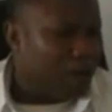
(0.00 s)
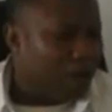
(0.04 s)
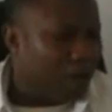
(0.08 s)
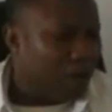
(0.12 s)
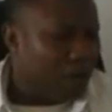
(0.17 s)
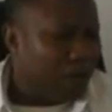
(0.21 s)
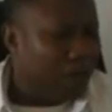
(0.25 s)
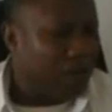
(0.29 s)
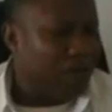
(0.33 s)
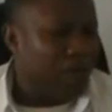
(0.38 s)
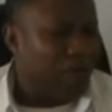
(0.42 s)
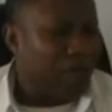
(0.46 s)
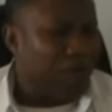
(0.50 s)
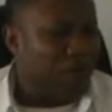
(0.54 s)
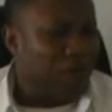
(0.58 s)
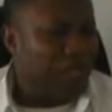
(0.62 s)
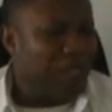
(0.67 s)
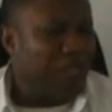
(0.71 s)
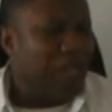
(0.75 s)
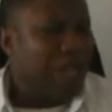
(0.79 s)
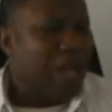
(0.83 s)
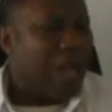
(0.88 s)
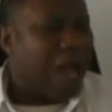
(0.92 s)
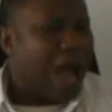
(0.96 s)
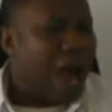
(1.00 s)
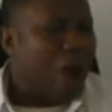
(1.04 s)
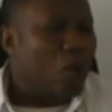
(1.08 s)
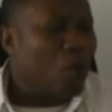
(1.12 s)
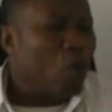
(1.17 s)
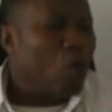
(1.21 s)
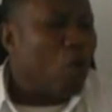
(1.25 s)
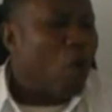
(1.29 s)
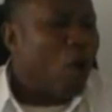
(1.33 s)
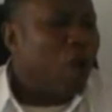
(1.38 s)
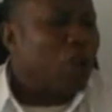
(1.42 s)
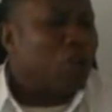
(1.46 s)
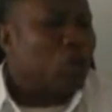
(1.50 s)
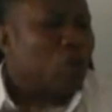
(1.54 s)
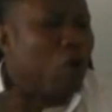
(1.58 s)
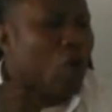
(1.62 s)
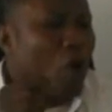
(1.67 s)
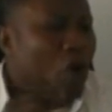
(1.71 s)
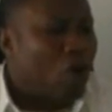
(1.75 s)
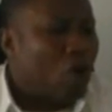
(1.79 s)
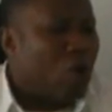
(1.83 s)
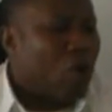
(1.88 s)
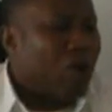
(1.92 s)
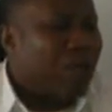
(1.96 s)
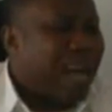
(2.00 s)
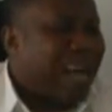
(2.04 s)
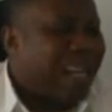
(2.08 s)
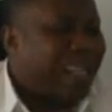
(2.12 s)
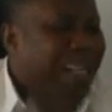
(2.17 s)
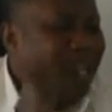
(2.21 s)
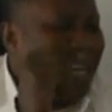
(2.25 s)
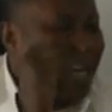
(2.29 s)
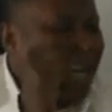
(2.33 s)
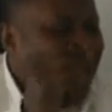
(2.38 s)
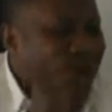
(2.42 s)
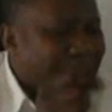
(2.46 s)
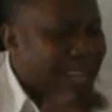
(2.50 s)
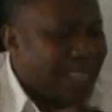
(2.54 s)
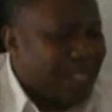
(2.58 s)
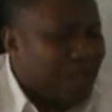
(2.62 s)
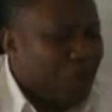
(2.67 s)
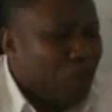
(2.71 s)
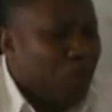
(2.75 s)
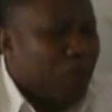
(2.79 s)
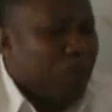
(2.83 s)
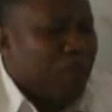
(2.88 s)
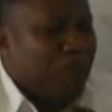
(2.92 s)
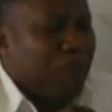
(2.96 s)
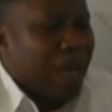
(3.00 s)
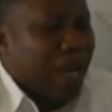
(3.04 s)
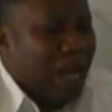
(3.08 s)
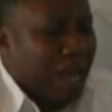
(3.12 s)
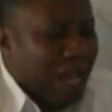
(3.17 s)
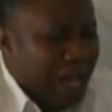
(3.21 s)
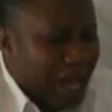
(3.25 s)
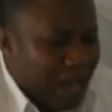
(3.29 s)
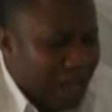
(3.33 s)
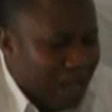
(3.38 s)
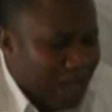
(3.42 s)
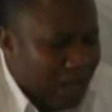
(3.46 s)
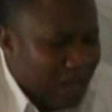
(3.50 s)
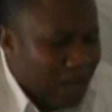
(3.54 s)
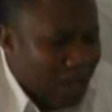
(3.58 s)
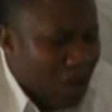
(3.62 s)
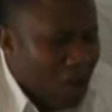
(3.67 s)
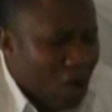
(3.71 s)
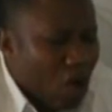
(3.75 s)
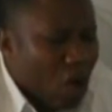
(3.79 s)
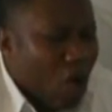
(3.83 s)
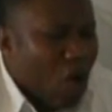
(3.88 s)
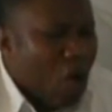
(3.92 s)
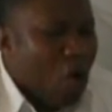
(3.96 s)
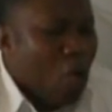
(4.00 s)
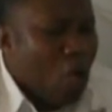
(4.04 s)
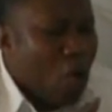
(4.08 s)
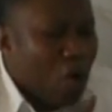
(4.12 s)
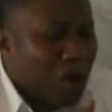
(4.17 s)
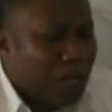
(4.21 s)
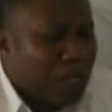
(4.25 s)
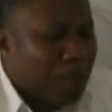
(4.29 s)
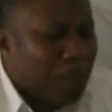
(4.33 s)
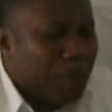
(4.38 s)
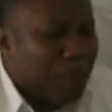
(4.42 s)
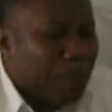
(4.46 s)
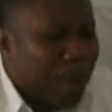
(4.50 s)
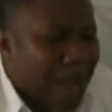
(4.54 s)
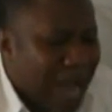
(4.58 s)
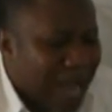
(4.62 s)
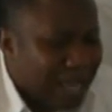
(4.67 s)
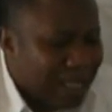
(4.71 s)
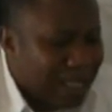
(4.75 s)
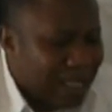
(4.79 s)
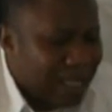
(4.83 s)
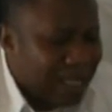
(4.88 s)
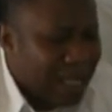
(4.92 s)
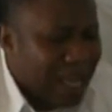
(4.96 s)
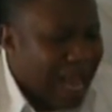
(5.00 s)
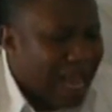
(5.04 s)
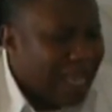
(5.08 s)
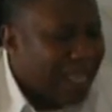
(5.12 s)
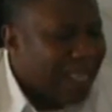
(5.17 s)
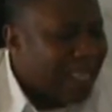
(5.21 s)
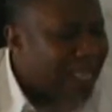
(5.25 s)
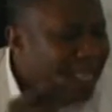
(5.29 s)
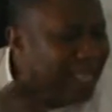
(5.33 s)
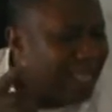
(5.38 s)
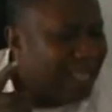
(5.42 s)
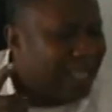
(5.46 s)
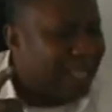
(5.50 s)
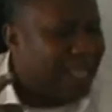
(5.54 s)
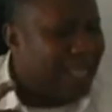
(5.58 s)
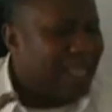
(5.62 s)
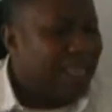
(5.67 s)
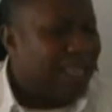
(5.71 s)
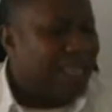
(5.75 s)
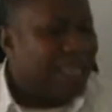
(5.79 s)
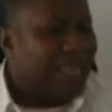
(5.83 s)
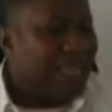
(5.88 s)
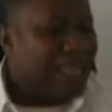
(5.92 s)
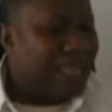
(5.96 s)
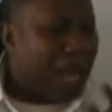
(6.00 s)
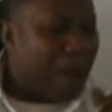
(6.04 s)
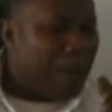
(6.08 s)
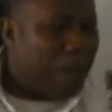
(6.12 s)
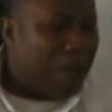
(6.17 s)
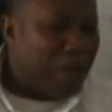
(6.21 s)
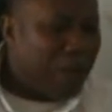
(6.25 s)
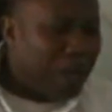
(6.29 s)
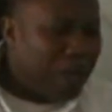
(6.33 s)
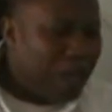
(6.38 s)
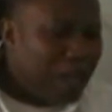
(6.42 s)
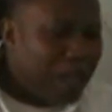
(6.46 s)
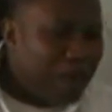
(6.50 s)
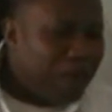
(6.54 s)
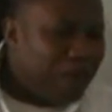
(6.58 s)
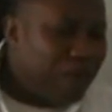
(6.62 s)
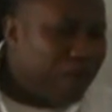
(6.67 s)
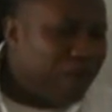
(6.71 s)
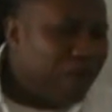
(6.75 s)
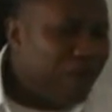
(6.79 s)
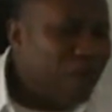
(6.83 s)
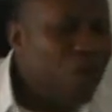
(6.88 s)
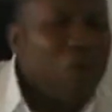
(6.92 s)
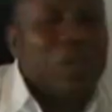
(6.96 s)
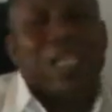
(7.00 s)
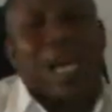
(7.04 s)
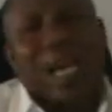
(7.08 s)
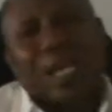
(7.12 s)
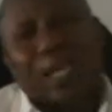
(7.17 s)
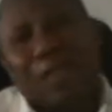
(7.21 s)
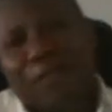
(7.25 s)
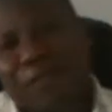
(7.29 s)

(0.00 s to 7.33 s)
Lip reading: Verse 15. And what concord had Christ with Belial? Or what part had he that believed with an